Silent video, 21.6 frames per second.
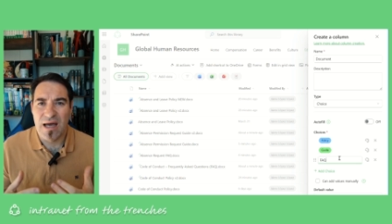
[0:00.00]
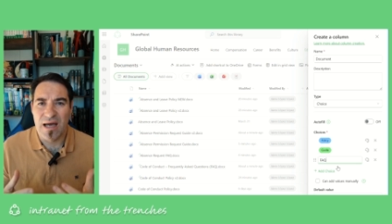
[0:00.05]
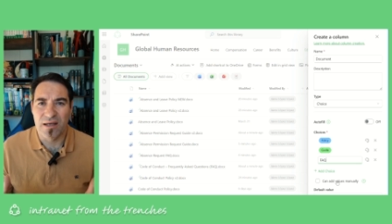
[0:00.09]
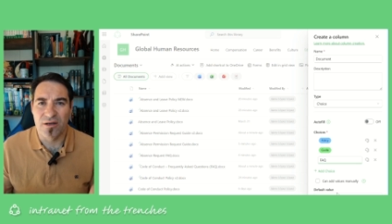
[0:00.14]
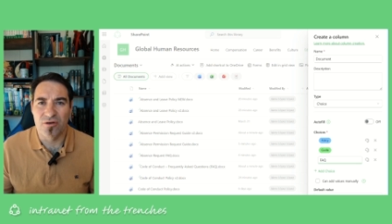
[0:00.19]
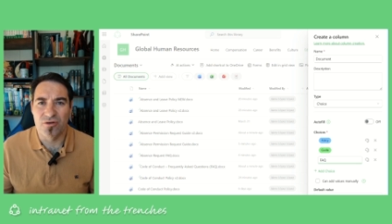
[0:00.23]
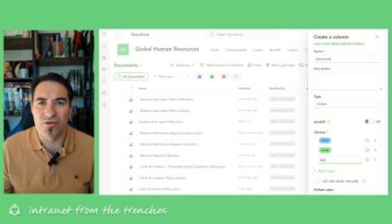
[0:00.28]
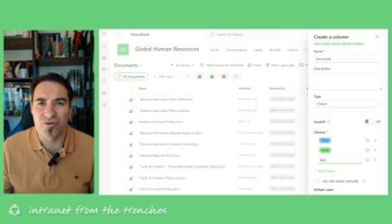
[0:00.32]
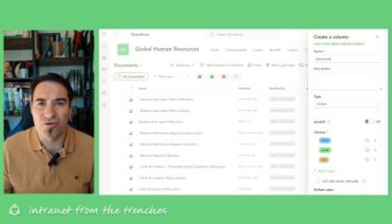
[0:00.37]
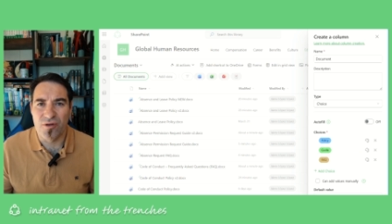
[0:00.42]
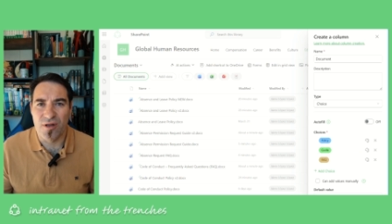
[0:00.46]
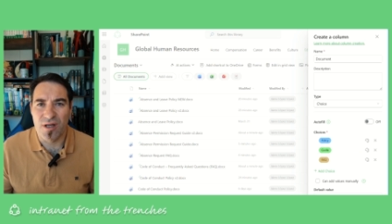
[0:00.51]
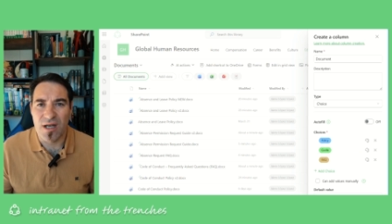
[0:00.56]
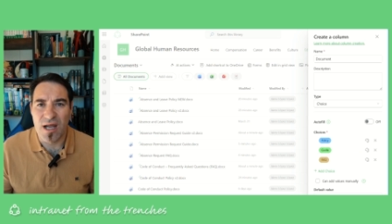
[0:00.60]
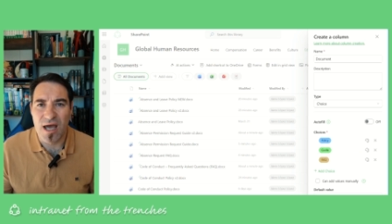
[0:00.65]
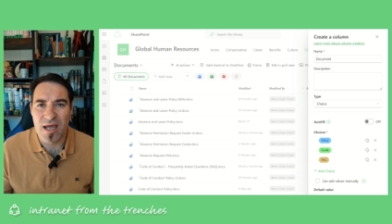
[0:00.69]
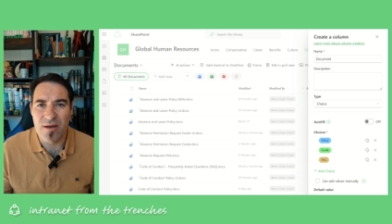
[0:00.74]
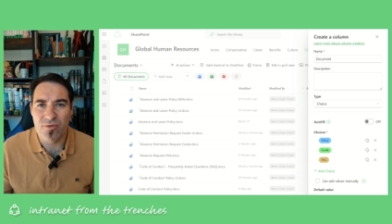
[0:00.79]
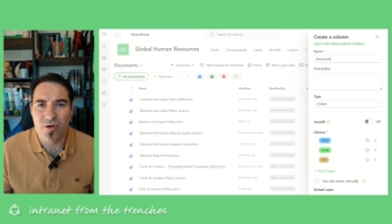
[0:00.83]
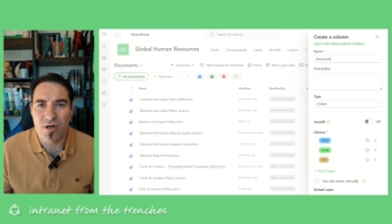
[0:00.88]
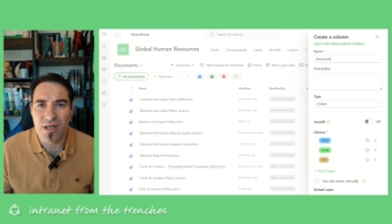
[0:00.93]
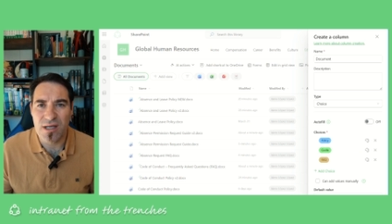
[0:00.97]
I go to the
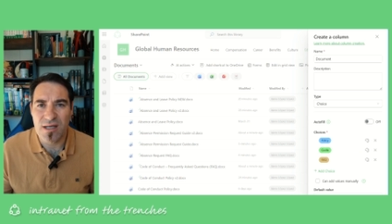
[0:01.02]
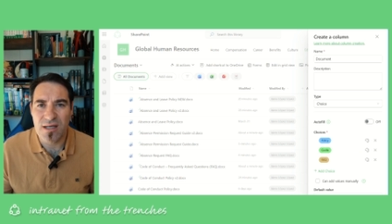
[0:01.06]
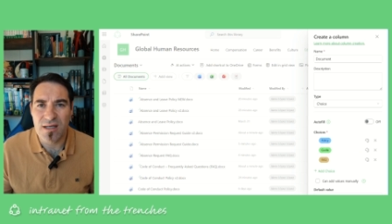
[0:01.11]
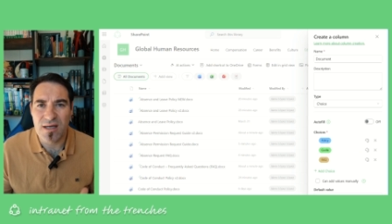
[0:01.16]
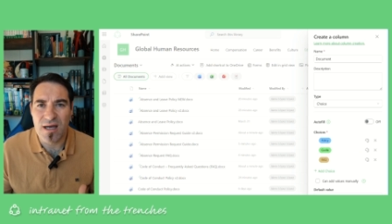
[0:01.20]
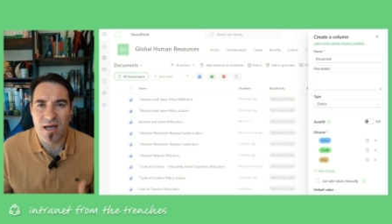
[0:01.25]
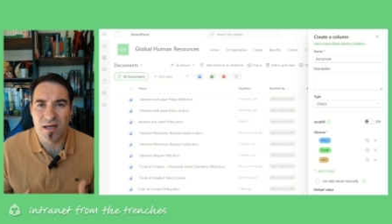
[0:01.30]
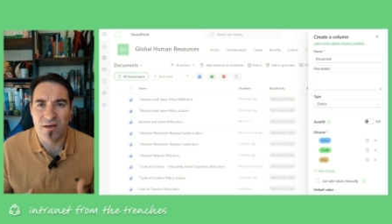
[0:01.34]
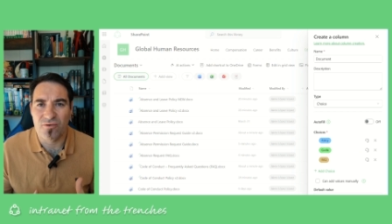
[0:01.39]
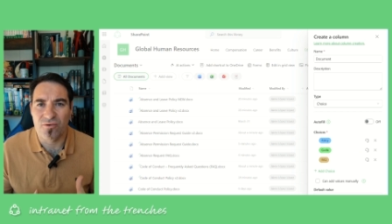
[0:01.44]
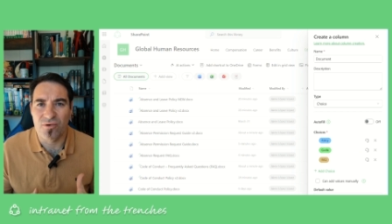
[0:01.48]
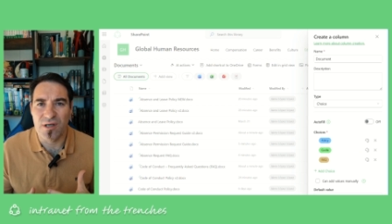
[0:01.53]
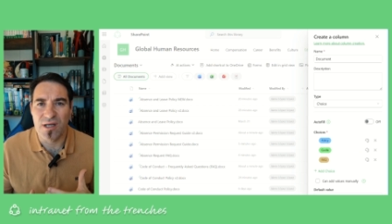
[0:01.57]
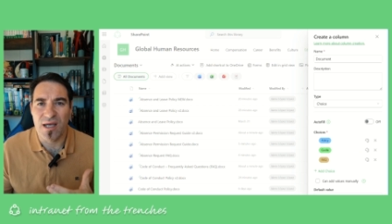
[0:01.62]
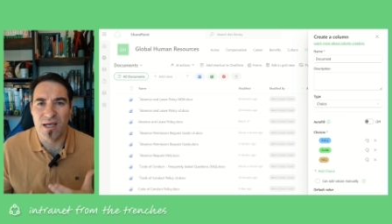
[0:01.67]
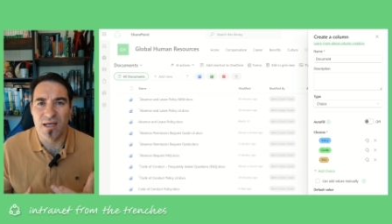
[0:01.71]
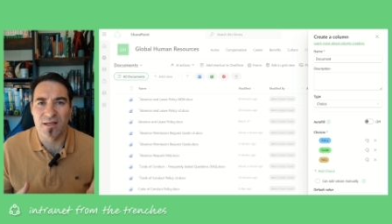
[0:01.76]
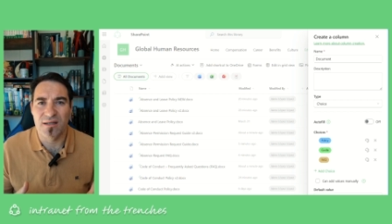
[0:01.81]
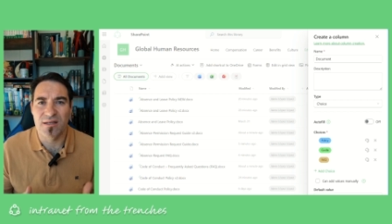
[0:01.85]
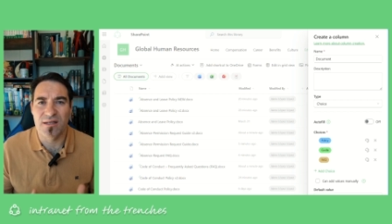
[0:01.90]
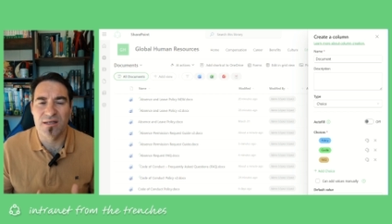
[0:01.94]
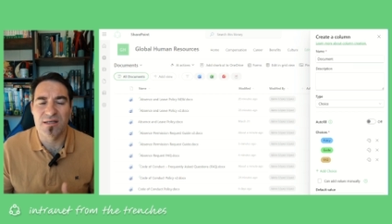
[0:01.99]
library and
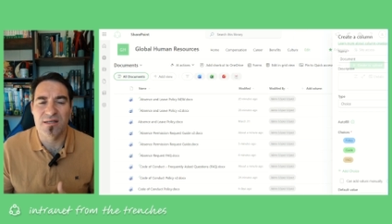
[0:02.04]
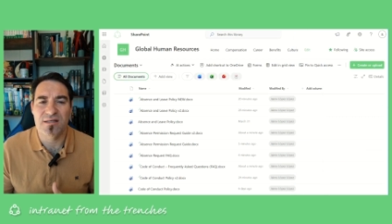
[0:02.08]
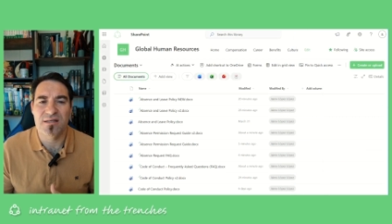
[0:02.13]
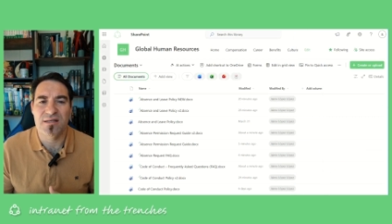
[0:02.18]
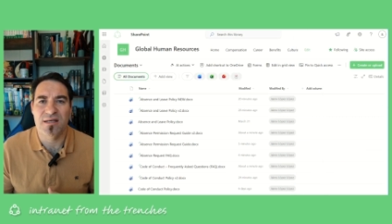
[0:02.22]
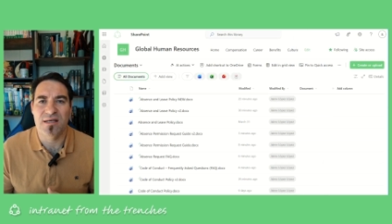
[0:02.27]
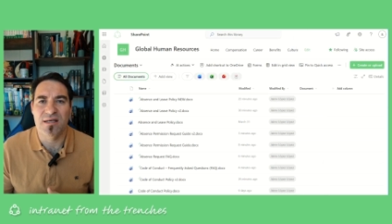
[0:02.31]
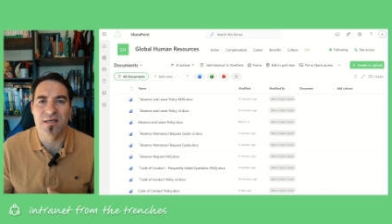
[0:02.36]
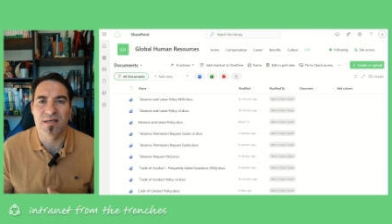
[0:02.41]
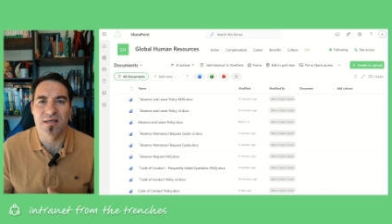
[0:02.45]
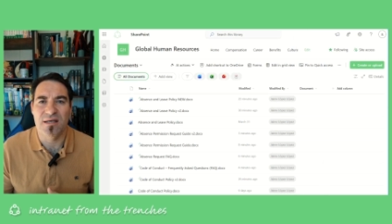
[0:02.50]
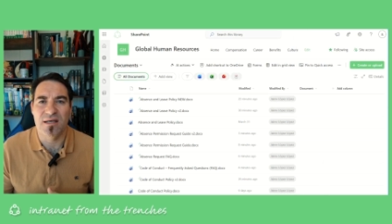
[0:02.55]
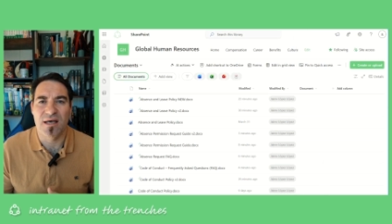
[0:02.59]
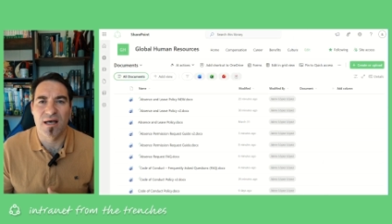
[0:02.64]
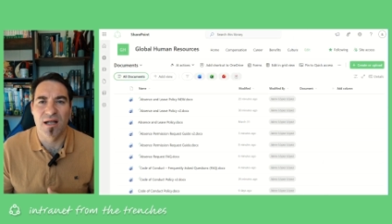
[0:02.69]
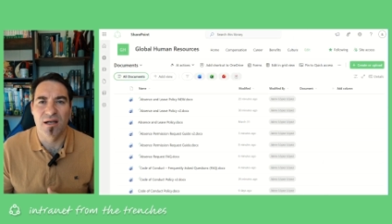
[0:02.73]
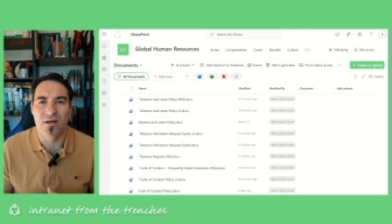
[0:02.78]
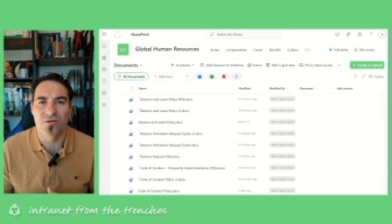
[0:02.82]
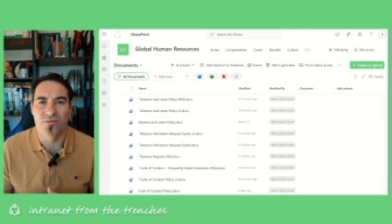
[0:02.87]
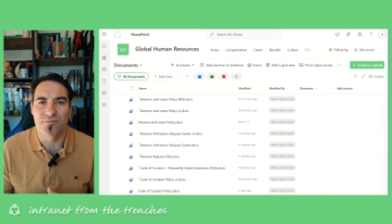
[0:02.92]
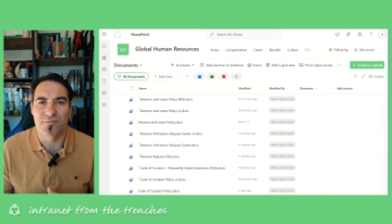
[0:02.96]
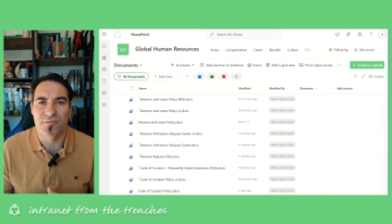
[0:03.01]
create these key
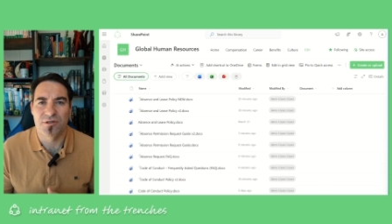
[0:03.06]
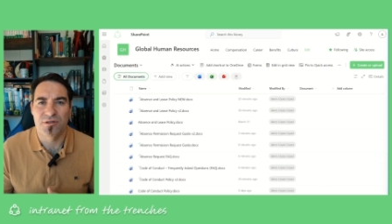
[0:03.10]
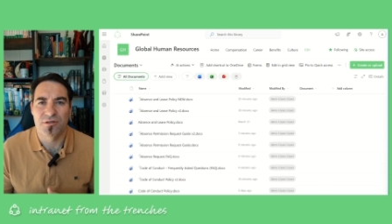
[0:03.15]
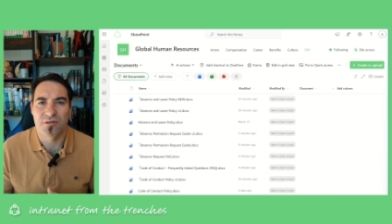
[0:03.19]
columns.